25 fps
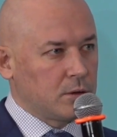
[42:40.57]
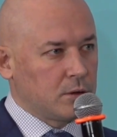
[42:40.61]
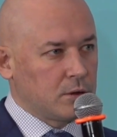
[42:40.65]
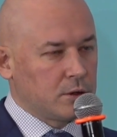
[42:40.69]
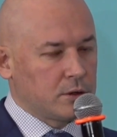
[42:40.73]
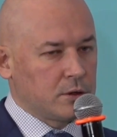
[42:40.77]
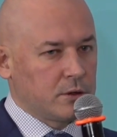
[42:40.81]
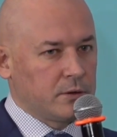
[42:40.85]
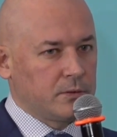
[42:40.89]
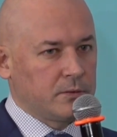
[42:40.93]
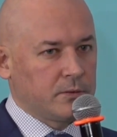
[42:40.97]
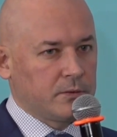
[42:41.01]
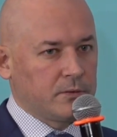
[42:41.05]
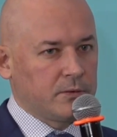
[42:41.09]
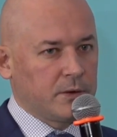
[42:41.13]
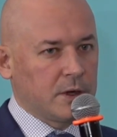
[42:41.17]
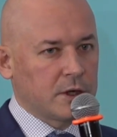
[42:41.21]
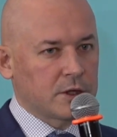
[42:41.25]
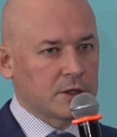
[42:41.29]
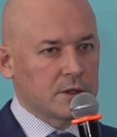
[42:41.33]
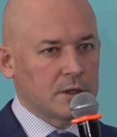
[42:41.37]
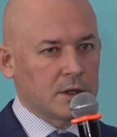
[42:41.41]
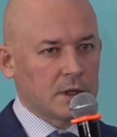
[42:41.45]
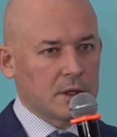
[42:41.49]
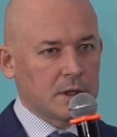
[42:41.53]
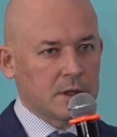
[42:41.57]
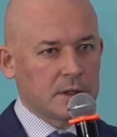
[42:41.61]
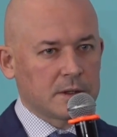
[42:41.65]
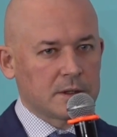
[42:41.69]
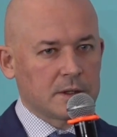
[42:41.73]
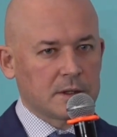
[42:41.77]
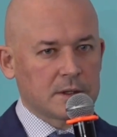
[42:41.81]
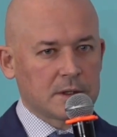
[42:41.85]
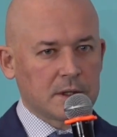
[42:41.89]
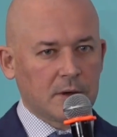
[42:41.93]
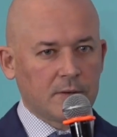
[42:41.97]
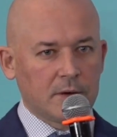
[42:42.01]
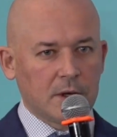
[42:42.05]
and the work
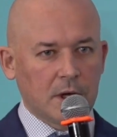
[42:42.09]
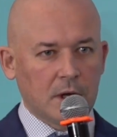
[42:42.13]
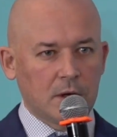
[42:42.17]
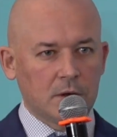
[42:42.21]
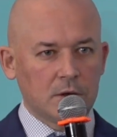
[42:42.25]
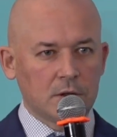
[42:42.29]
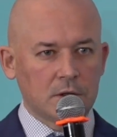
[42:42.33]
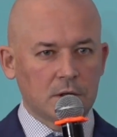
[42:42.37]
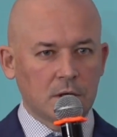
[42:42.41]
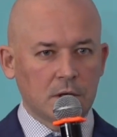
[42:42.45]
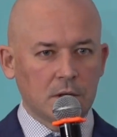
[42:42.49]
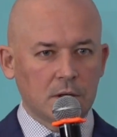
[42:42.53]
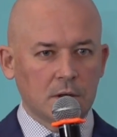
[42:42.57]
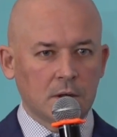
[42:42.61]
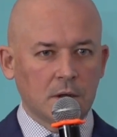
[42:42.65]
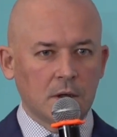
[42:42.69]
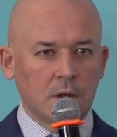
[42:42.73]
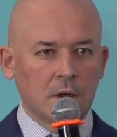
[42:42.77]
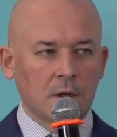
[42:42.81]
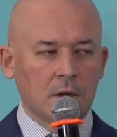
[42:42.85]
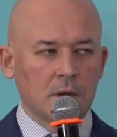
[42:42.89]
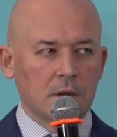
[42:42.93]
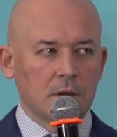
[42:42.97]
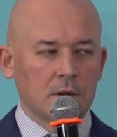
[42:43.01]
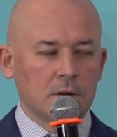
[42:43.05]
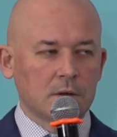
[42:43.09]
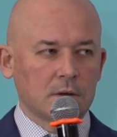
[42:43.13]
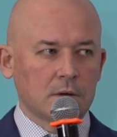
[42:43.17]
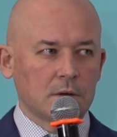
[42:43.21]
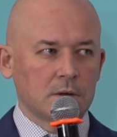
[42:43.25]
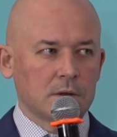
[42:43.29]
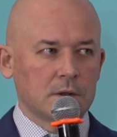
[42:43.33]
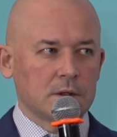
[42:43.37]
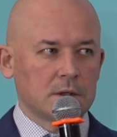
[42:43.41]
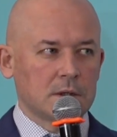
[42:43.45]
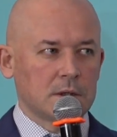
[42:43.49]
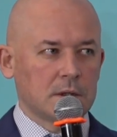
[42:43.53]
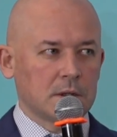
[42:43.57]
of an
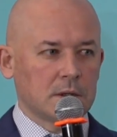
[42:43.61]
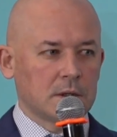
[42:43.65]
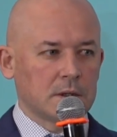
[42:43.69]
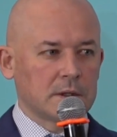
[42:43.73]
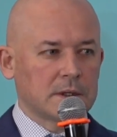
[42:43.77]
application